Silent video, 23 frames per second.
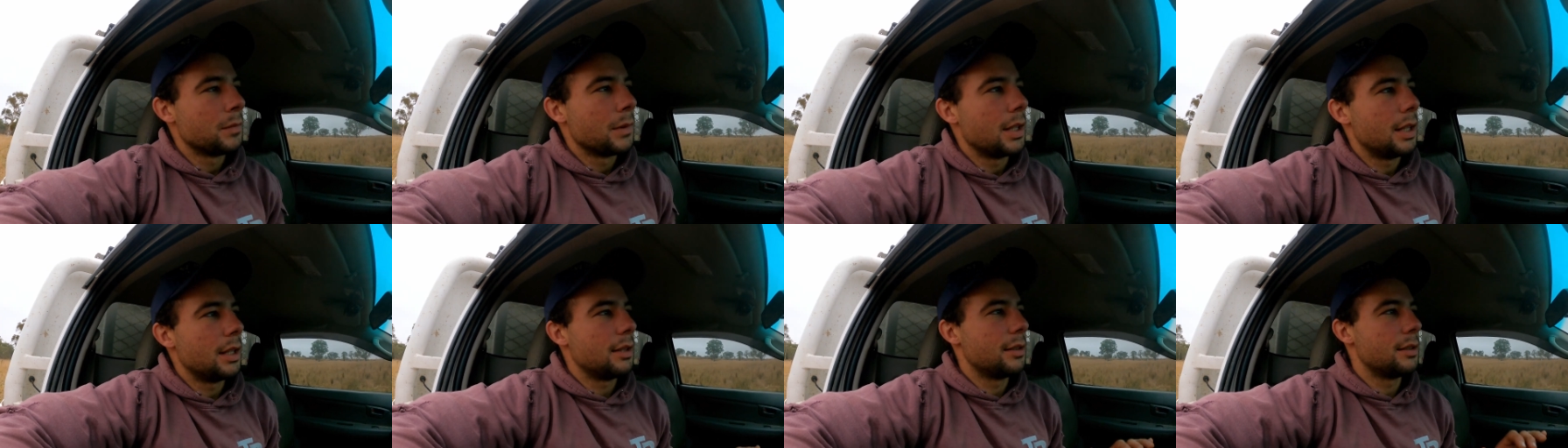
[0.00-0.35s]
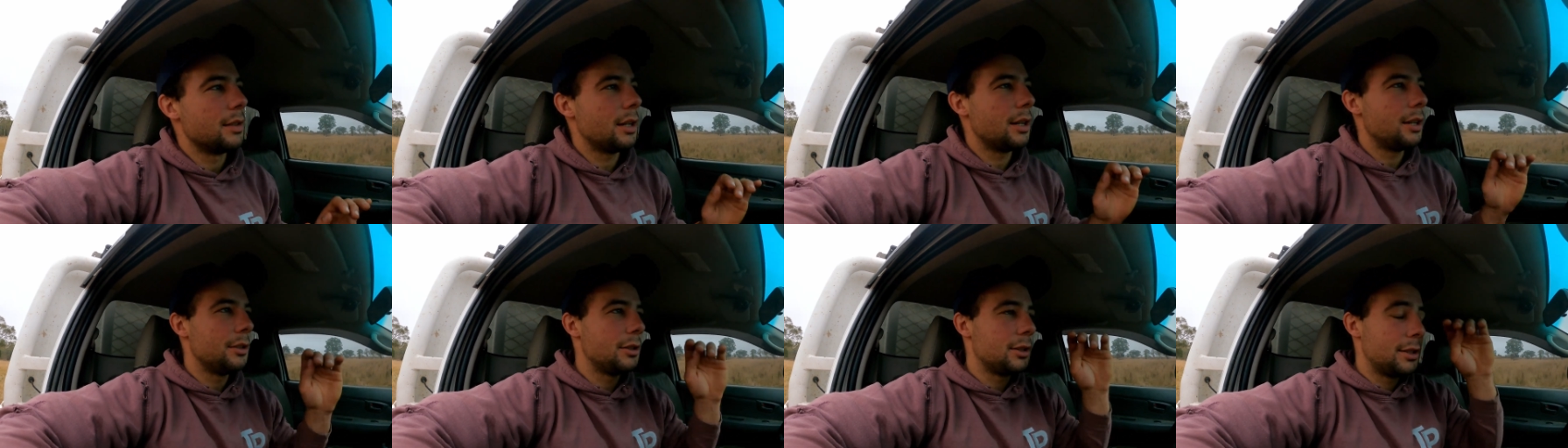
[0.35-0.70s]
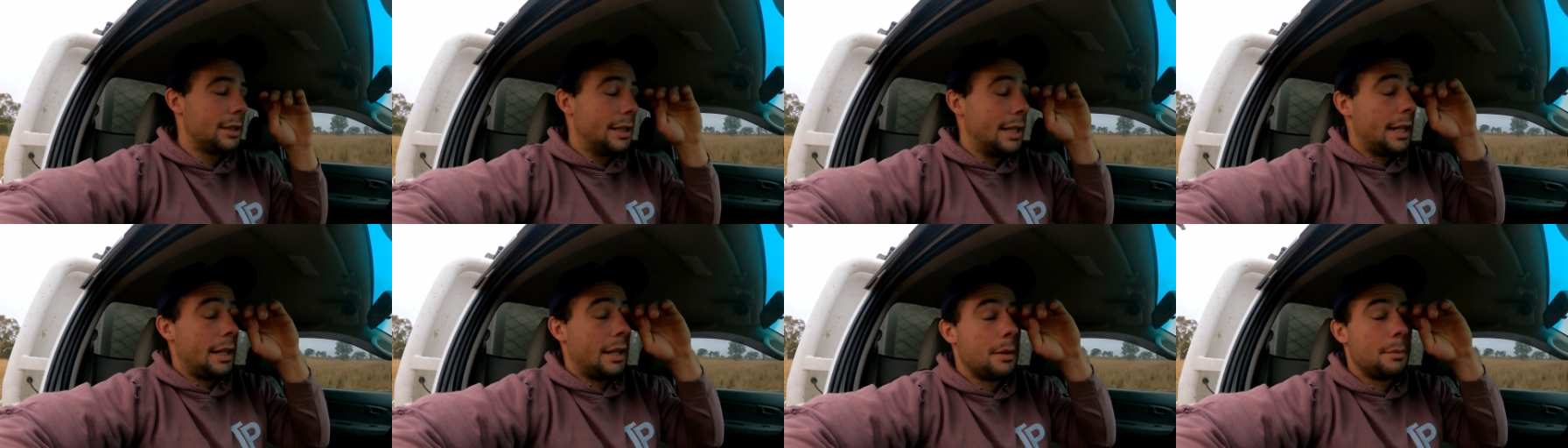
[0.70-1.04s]
And so
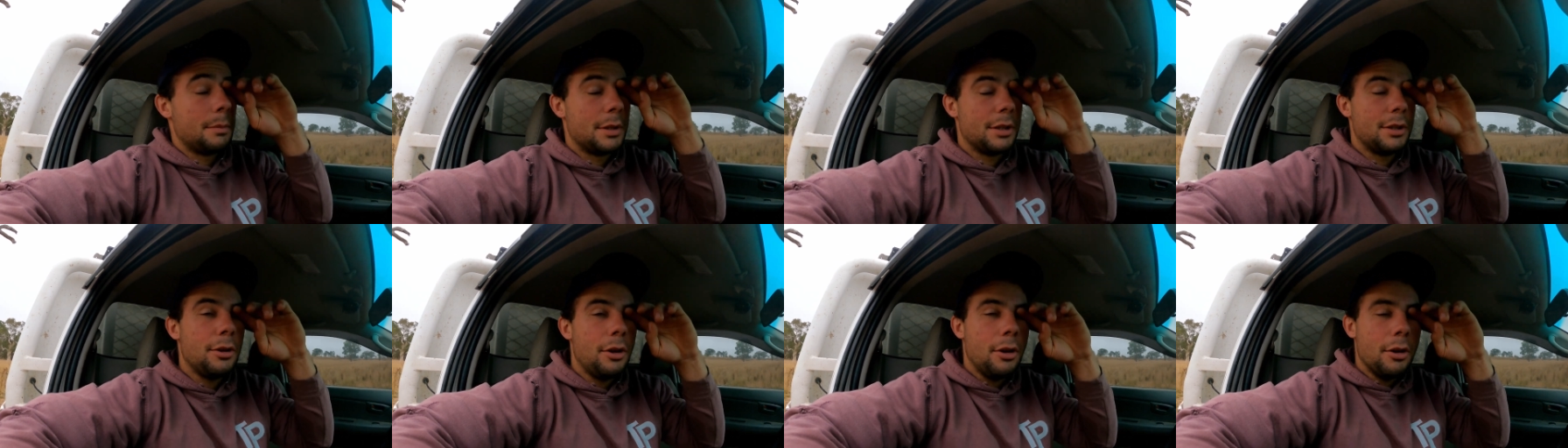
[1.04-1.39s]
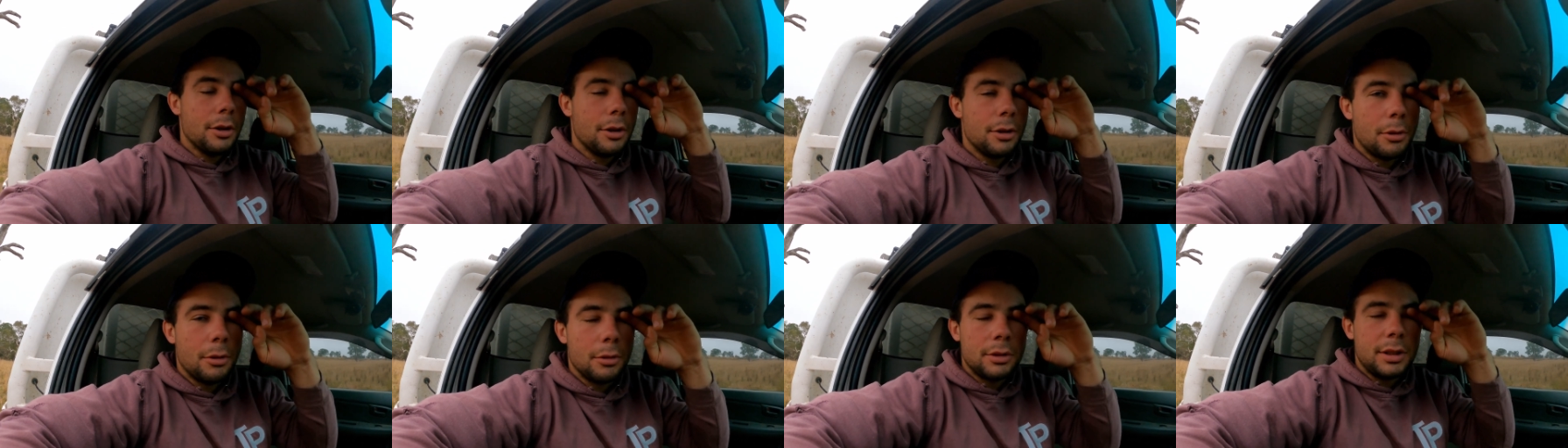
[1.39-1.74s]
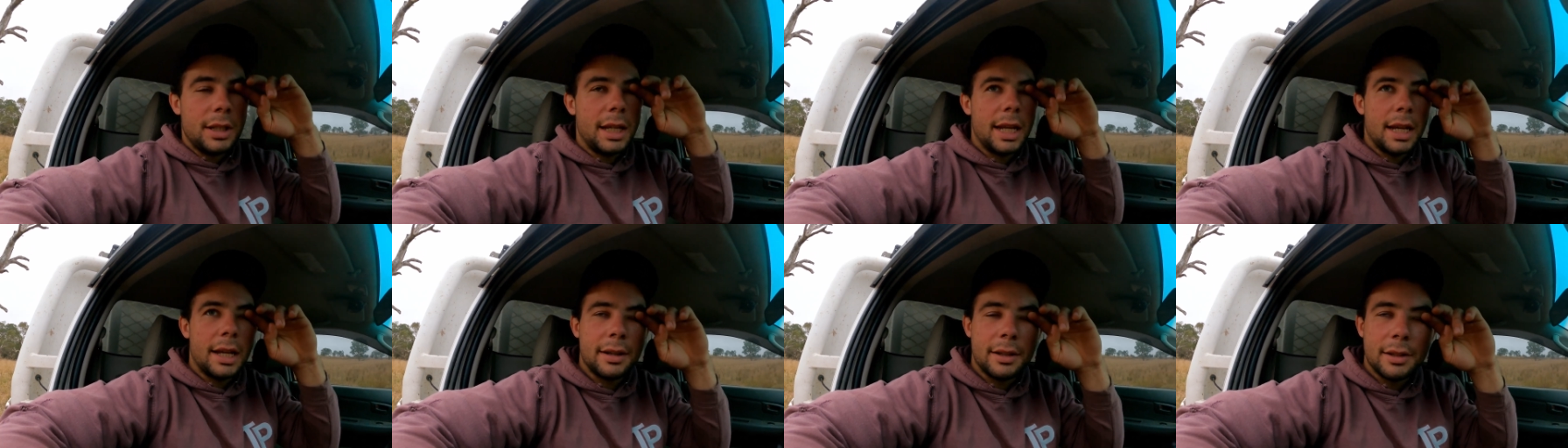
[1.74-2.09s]
just getting them to knock it all
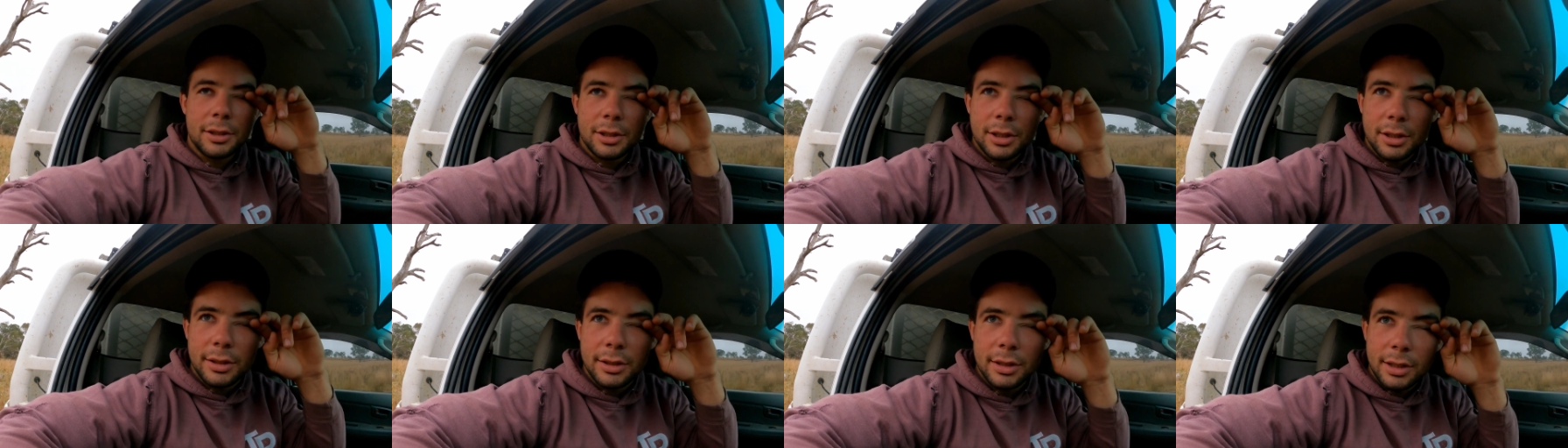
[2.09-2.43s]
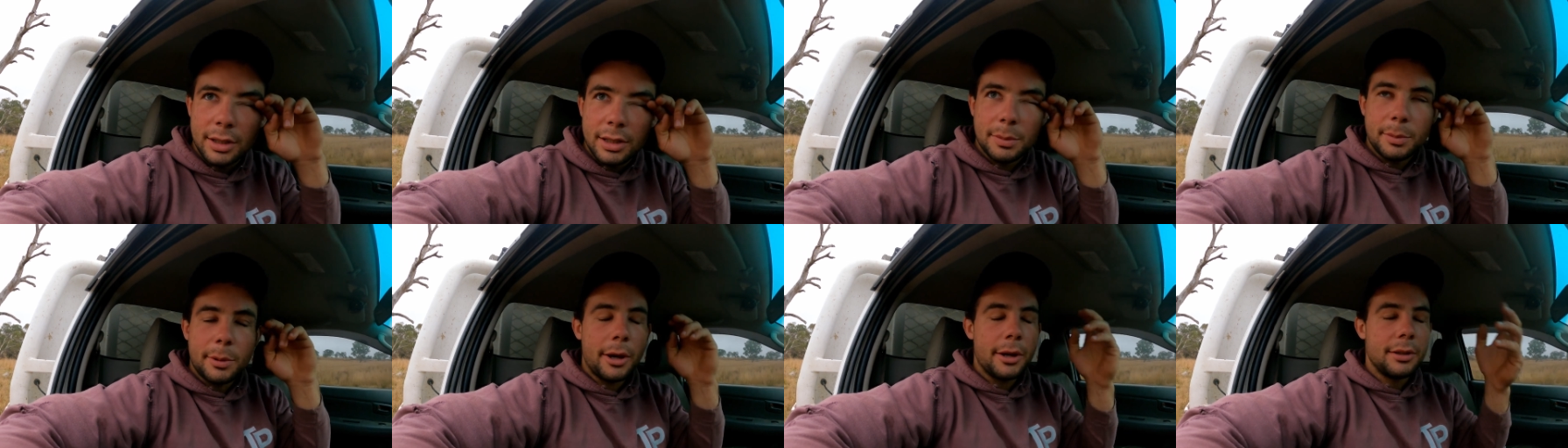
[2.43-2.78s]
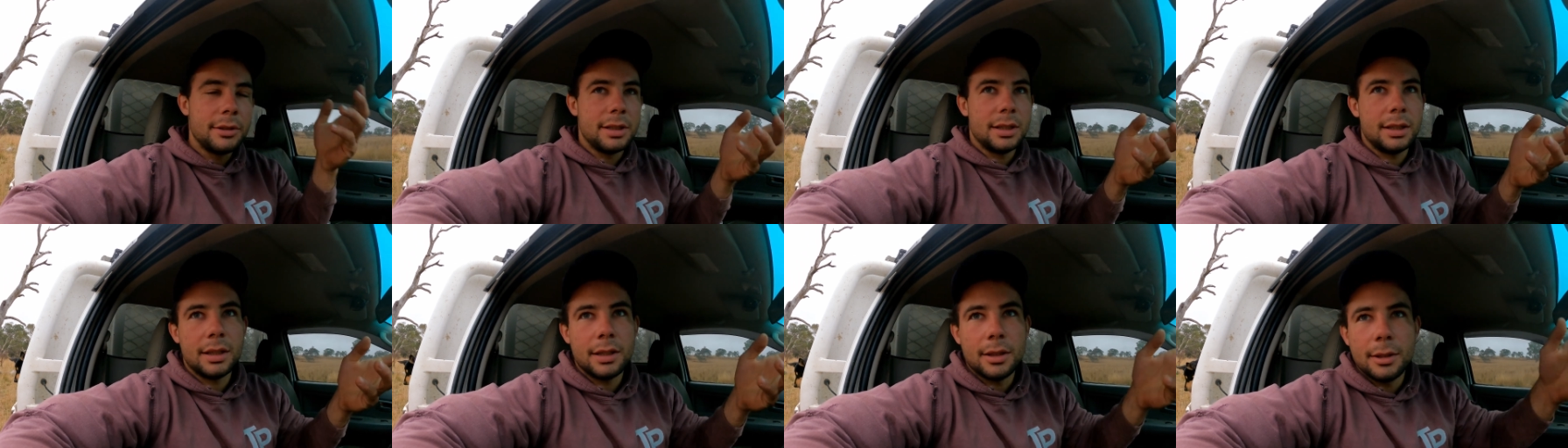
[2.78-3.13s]
down, it's just
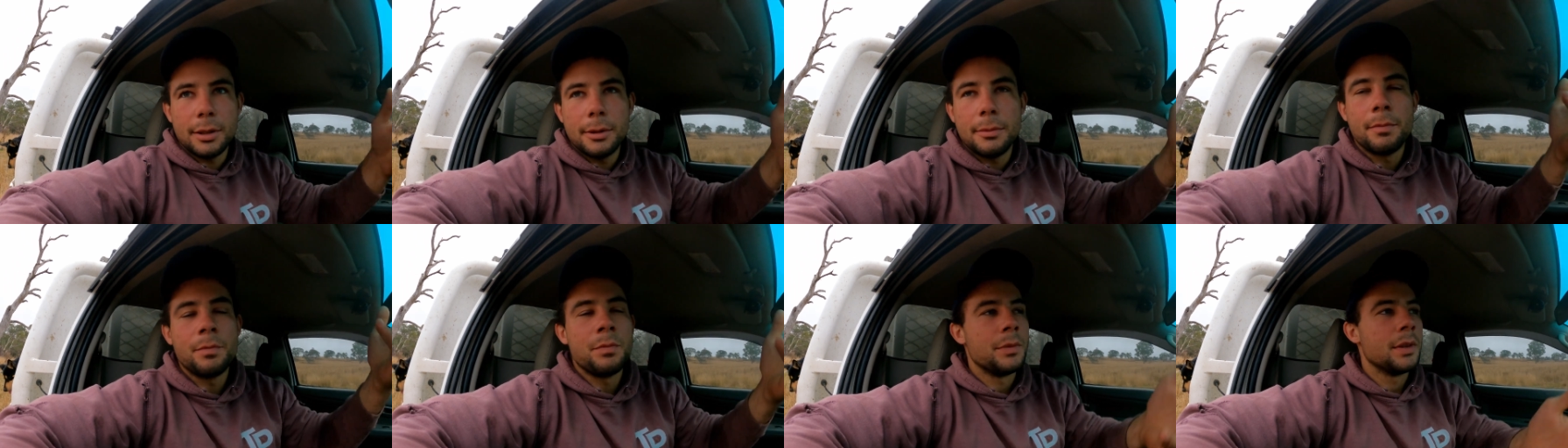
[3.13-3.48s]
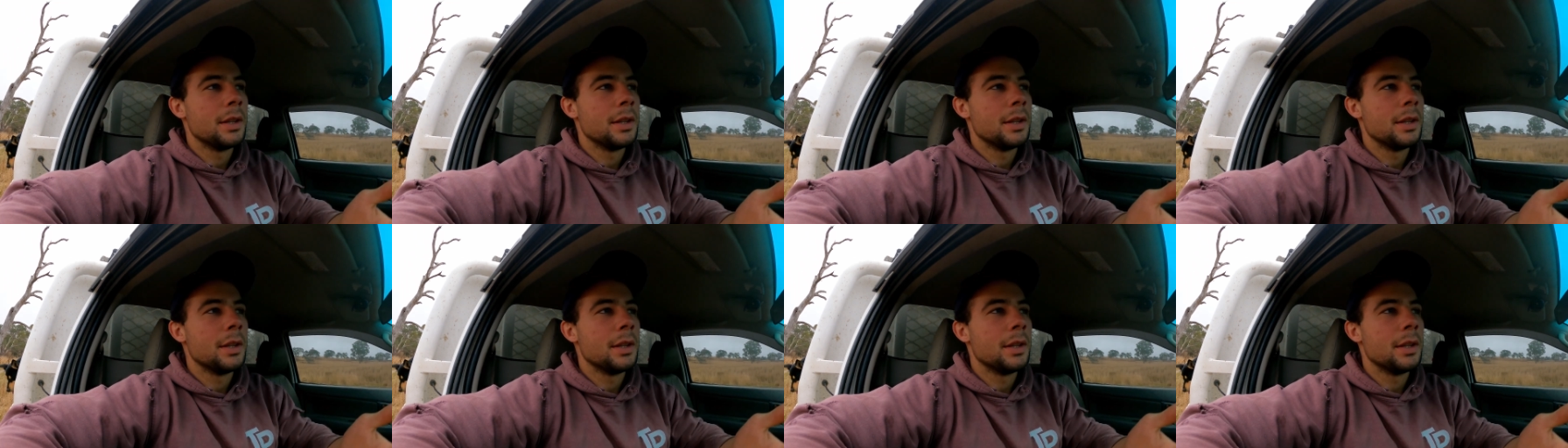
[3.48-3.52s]
exposing the